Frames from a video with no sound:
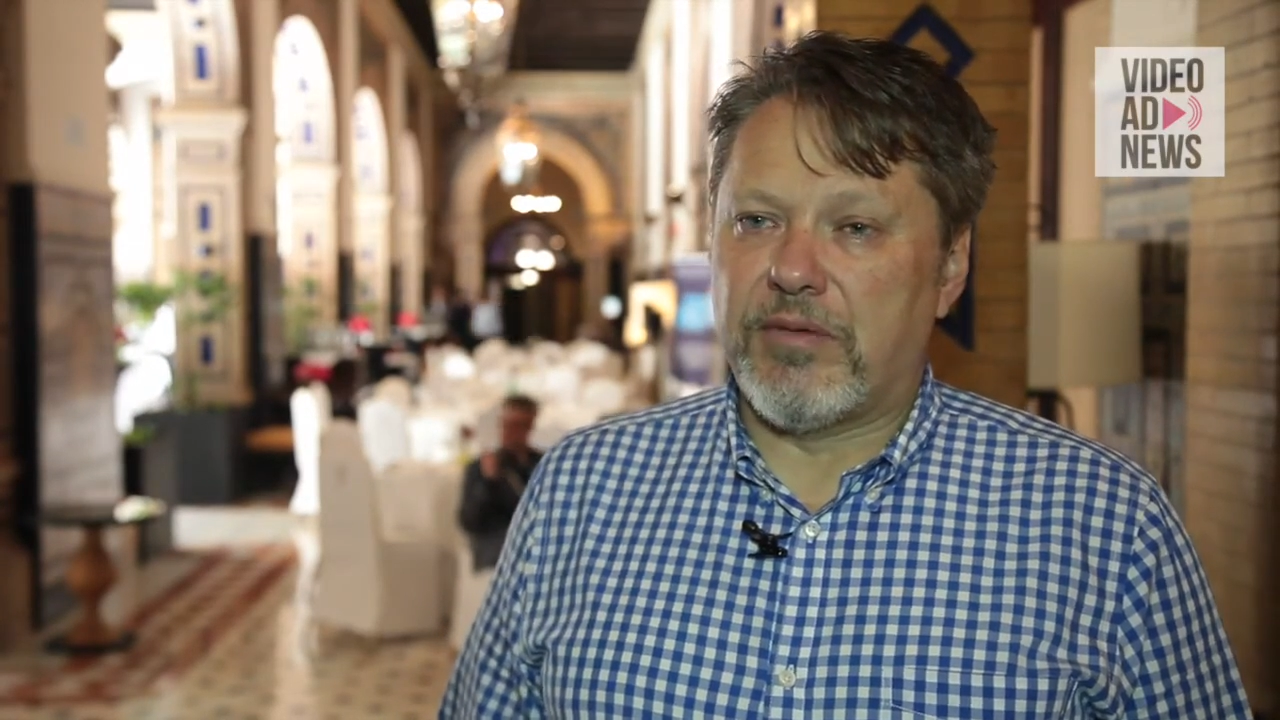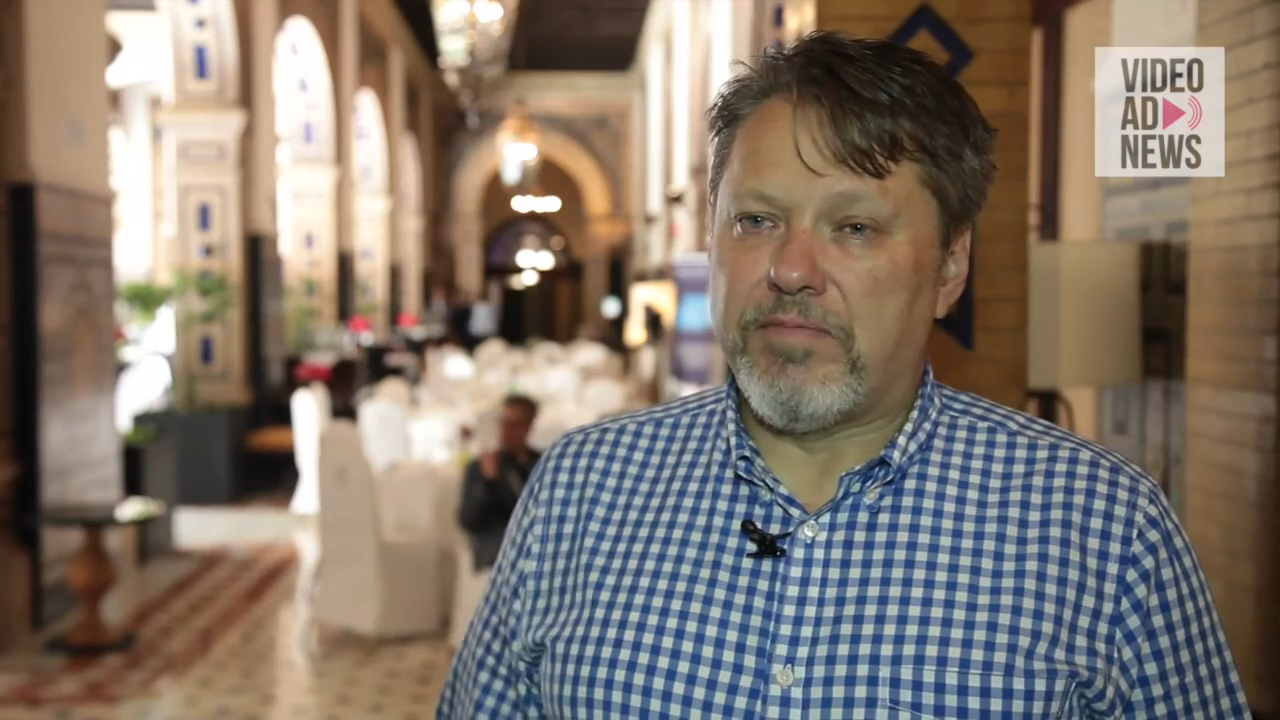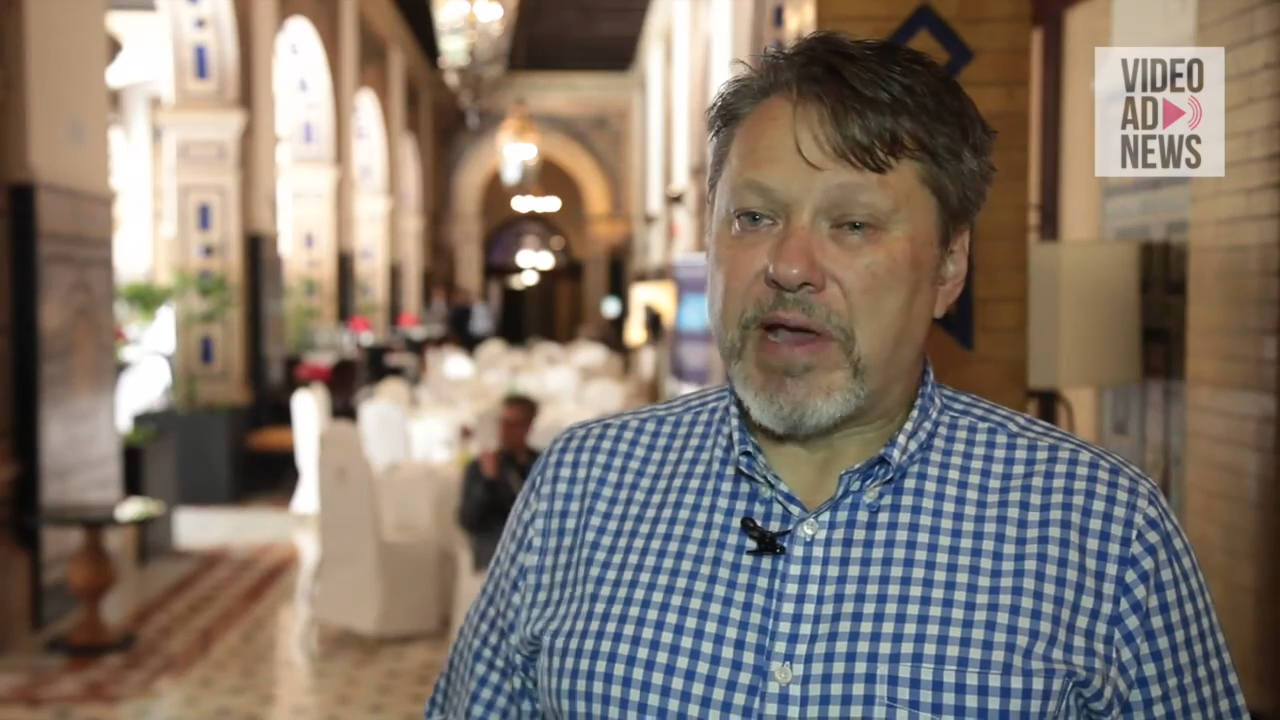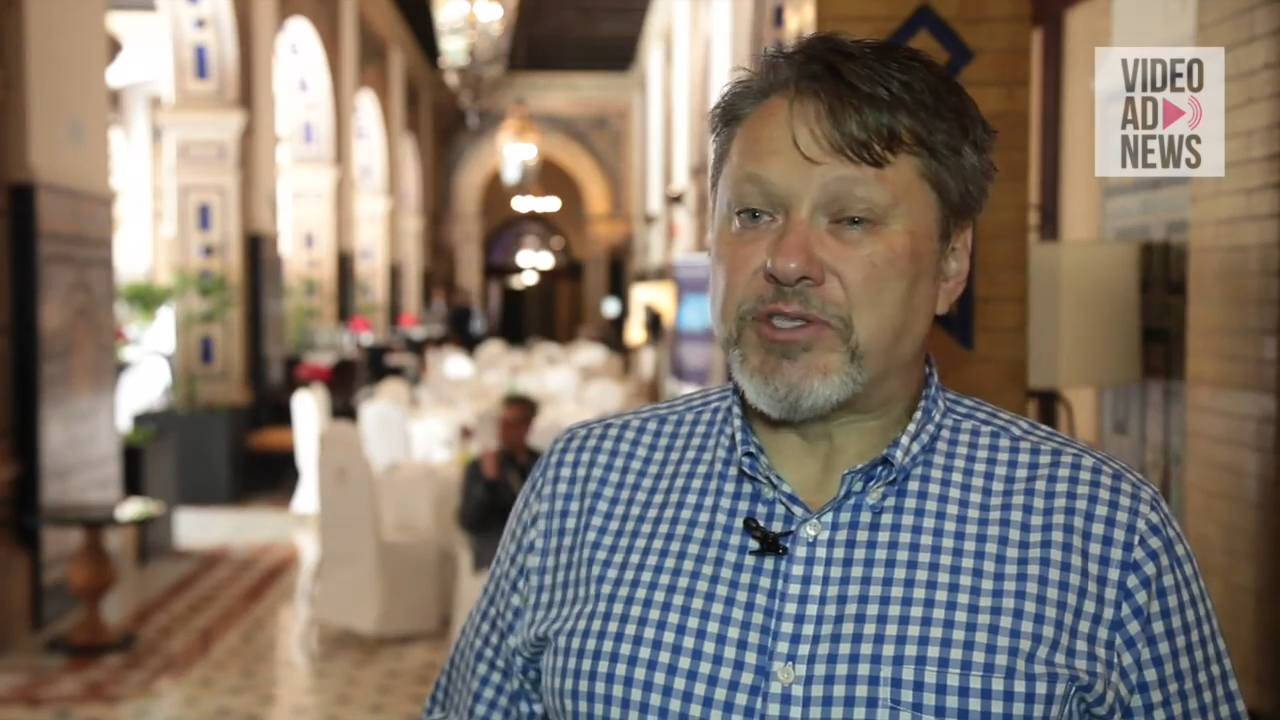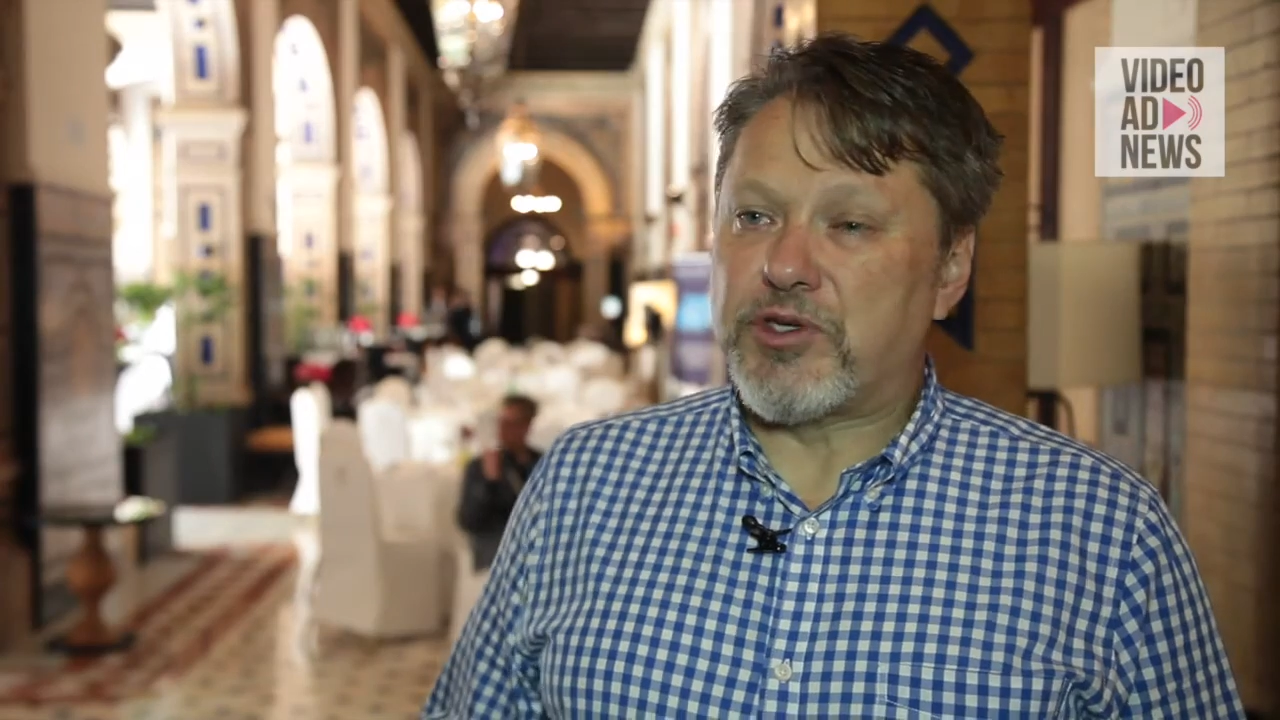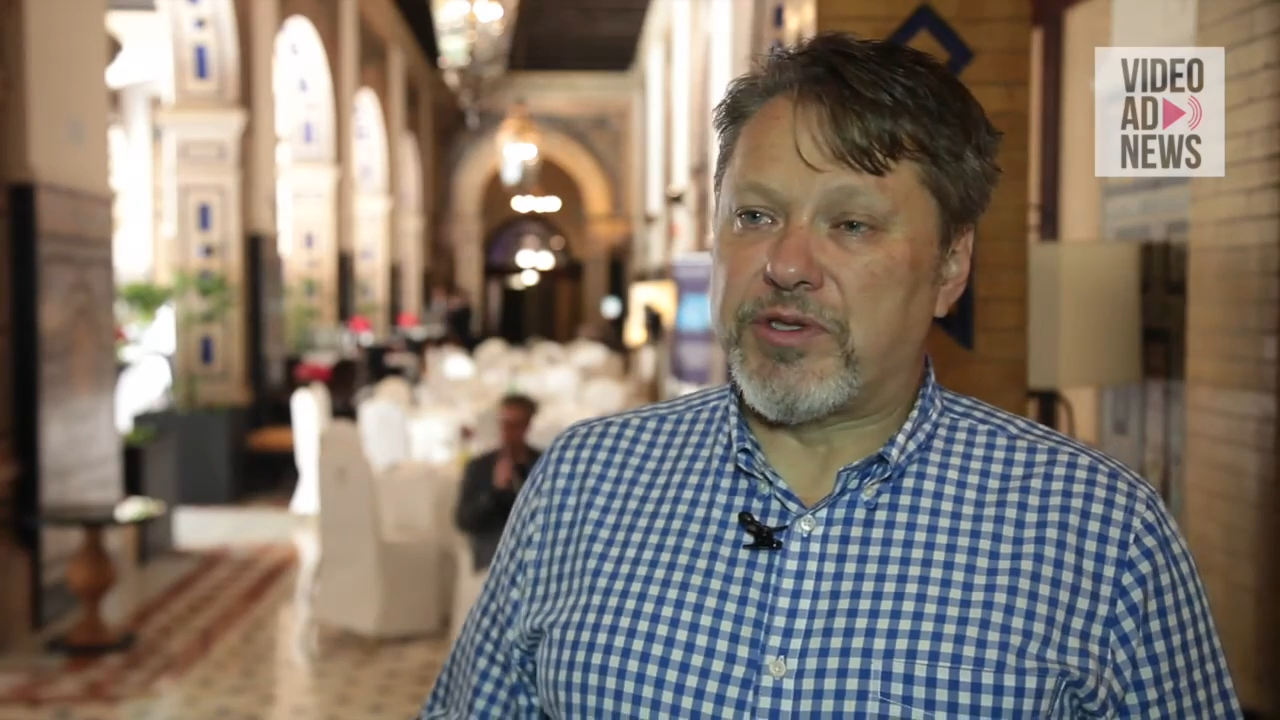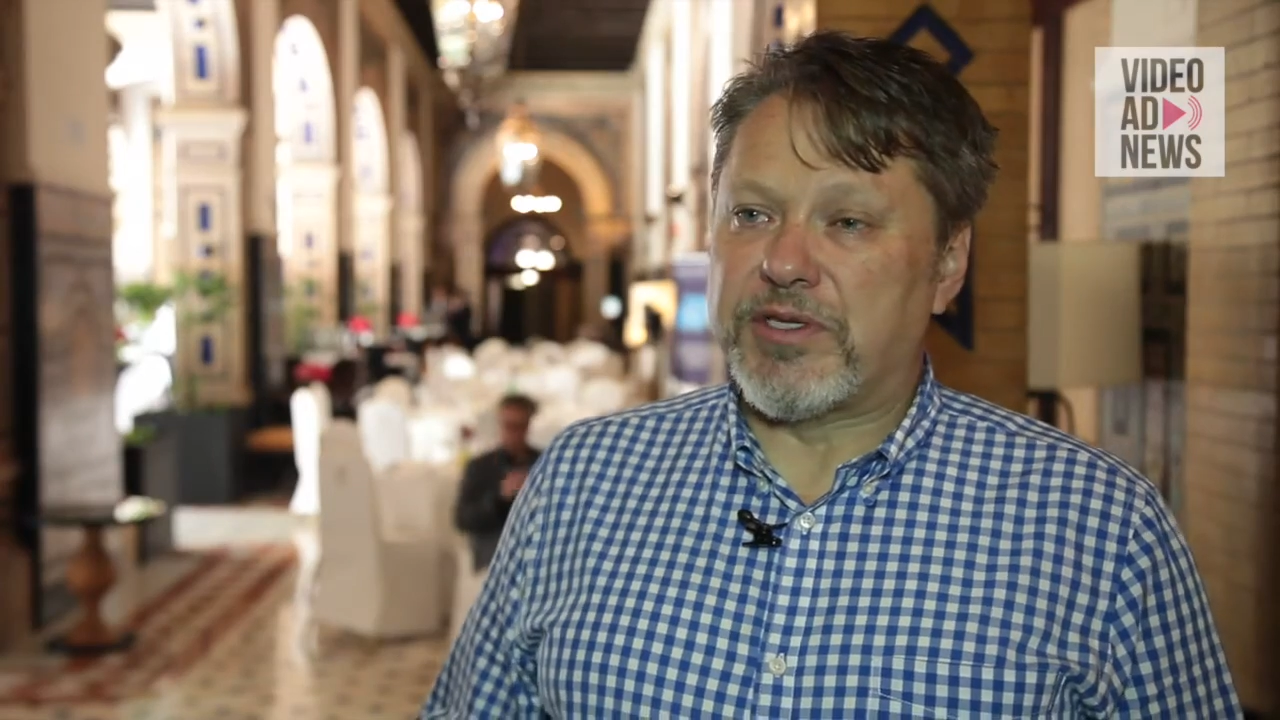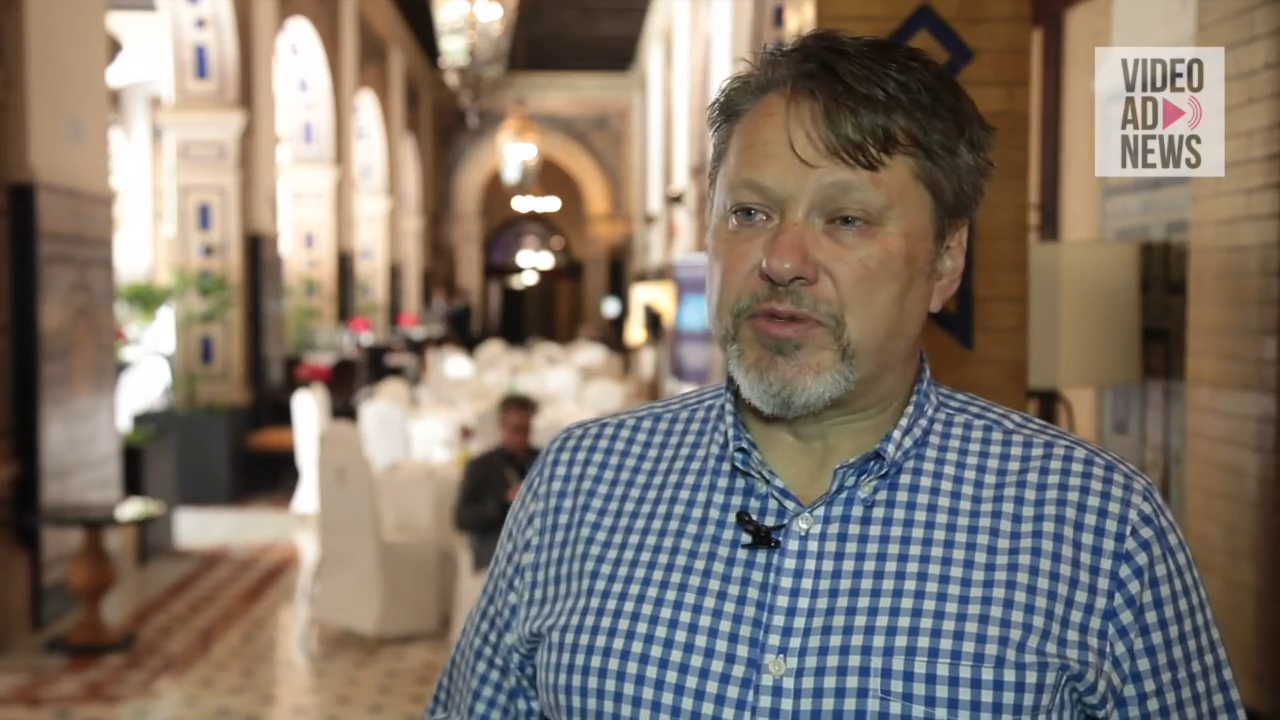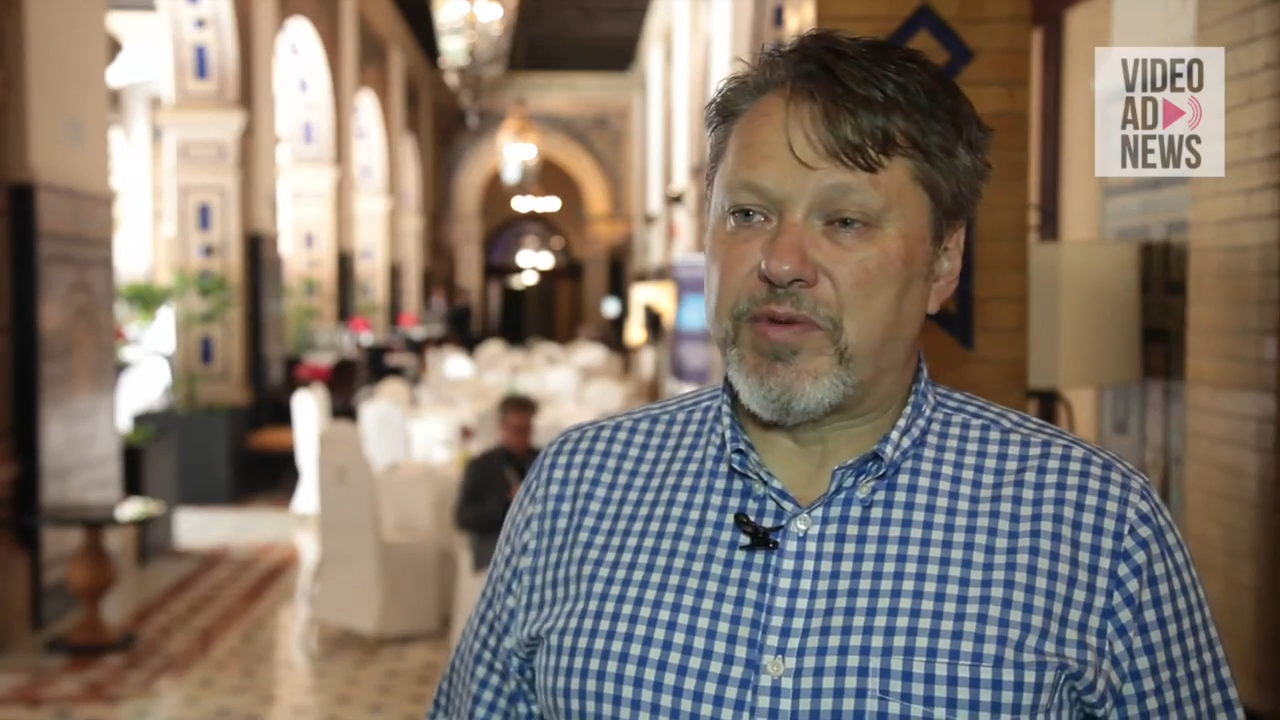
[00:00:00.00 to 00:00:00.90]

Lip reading: message that's